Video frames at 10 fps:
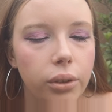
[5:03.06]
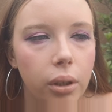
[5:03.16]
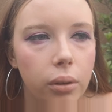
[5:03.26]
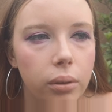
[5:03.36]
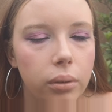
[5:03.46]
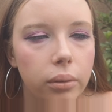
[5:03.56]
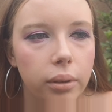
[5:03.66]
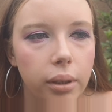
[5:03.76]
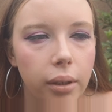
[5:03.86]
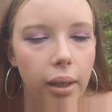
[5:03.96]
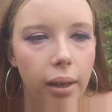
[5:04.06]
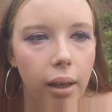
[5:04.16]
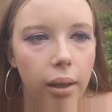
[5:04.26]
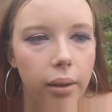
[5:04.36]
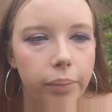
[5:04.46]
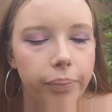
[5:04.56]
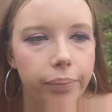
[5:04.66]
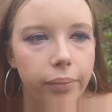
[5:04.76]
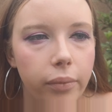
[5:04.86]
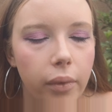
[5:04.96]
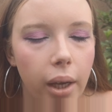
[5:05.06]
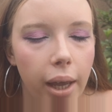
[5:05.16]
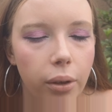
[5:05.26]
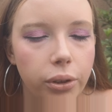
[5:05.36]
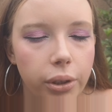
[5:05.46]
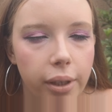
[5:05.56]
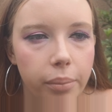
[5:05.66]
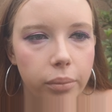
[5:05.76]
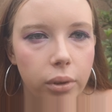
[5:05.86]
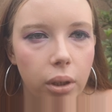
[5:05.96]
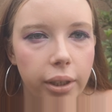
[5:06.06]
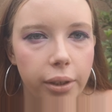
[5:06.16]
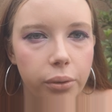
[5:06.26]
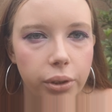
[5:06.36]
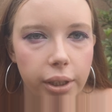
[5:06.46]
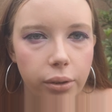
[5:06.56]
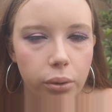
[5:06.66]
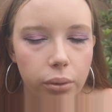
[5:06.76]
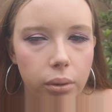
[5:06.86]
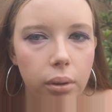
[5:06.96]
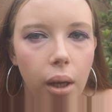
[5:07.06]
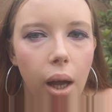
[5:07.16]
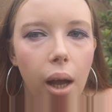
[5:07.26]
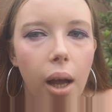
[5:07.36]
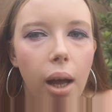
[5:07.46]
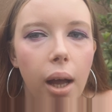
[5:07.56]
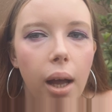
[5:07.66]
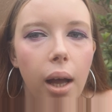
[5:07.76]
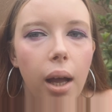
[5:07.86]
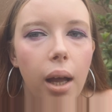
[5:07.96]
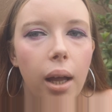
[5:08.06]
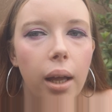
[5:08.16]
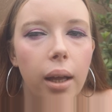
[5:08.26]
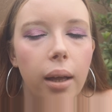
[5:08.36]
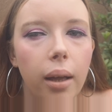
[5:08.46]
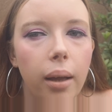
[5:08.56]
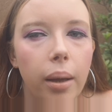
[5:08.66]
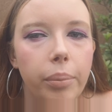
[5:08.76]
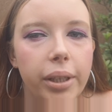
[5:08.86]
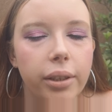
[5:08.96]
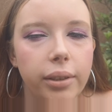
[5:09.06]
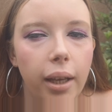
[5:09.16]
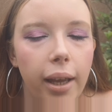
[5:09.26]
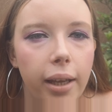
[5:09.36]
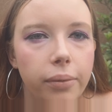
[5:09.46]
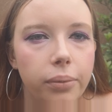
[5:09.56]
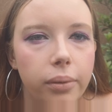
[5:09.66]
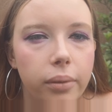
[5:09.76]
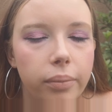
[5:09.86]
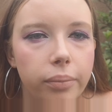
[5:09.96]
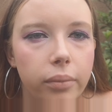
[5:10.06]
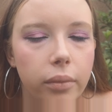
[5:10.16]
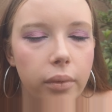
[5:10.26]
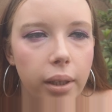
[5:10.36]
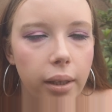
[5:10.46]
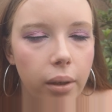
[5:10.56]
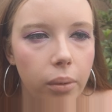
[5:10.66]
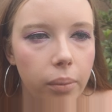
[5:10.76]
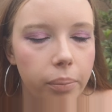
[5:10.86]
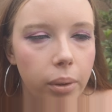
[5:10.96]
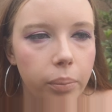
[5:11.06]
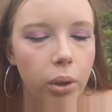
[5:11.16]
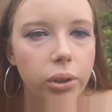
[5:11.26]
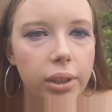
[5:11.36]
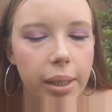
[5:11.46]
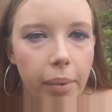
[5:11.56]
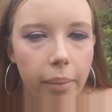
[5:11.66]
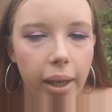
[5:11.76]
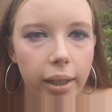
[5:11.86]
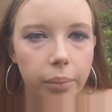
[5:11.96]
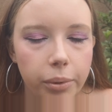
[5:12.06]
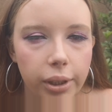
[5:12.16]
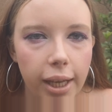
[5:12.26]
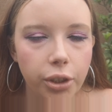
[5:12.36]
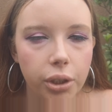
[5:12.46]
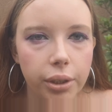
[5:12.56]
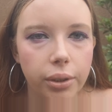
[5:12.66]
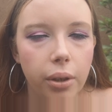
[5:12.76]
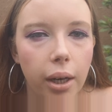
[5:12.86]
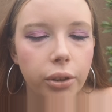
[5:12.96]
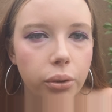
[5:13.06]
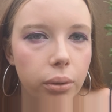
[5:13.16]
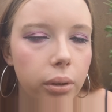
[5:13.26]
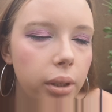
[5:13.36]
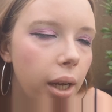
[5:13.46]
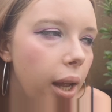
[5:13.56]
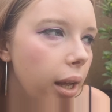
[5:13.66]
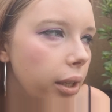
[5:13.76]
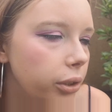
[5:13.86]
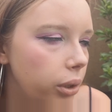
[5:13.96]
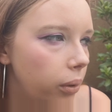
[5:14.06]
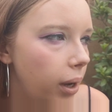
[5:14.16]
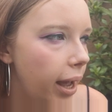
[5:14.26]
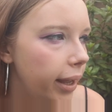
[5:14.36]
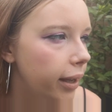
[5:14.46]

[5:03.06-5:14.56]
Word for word: so um, I also am gonna use it too uh, because I have mostly my makeup collection is drugstore so I